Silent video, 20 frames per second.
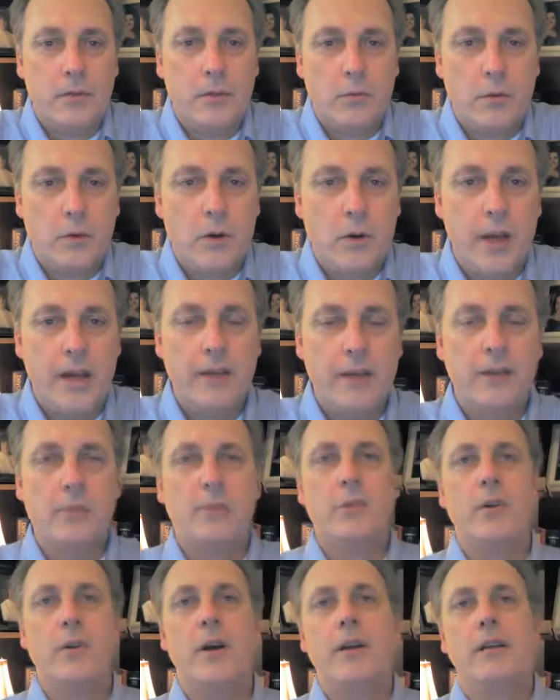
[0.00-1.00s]
go ahead
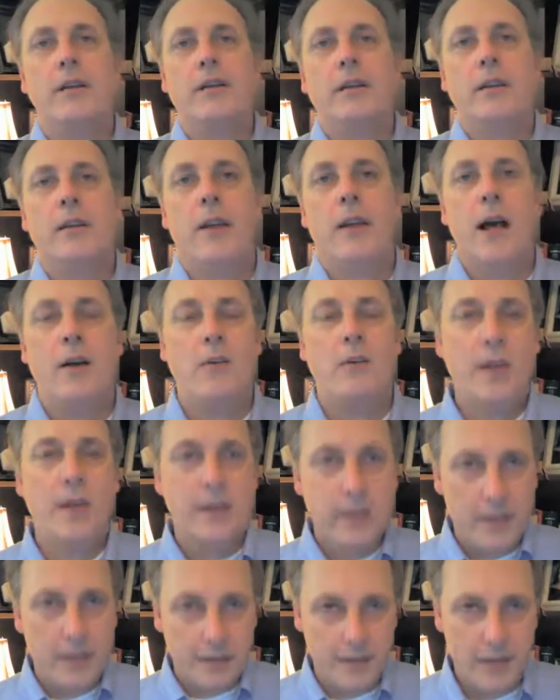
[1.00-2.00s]
and I'll go ahead
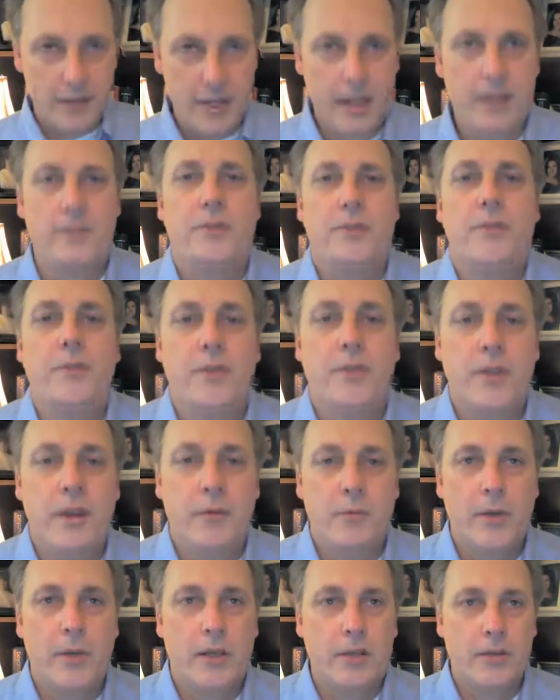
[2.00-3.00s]
and give you the answers,
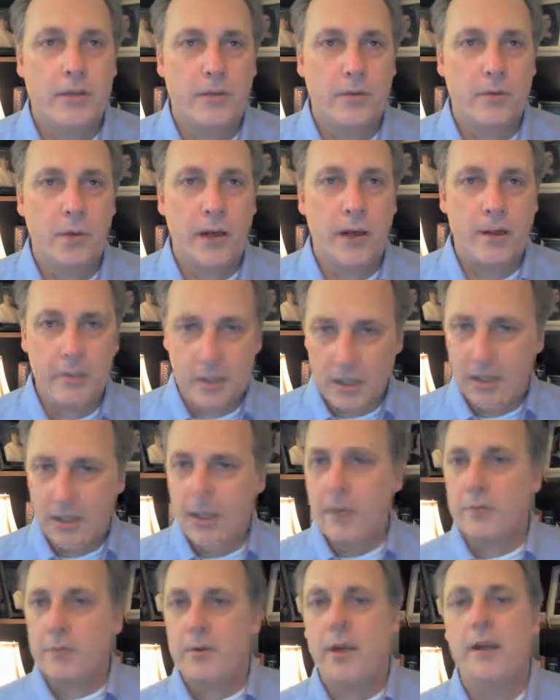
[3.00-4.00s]
and we can just grade them in
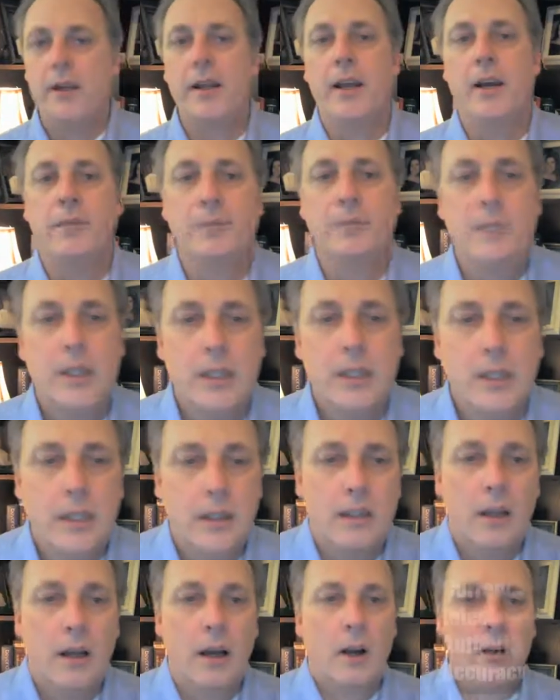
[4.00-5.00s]
class right now.
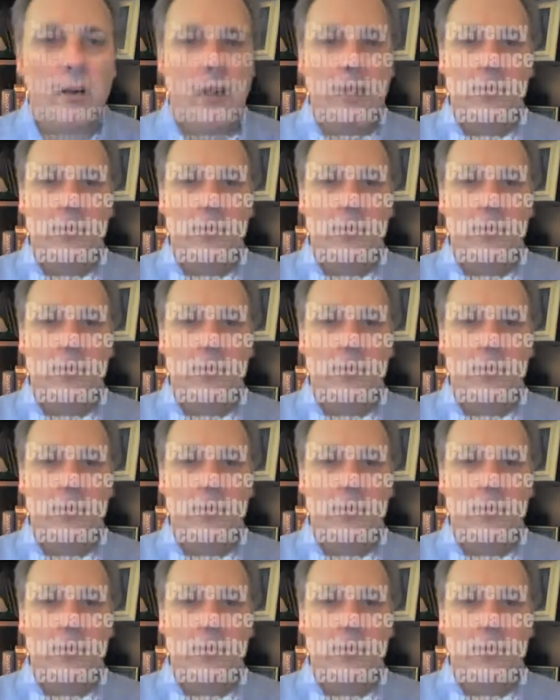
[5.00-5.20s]
All right,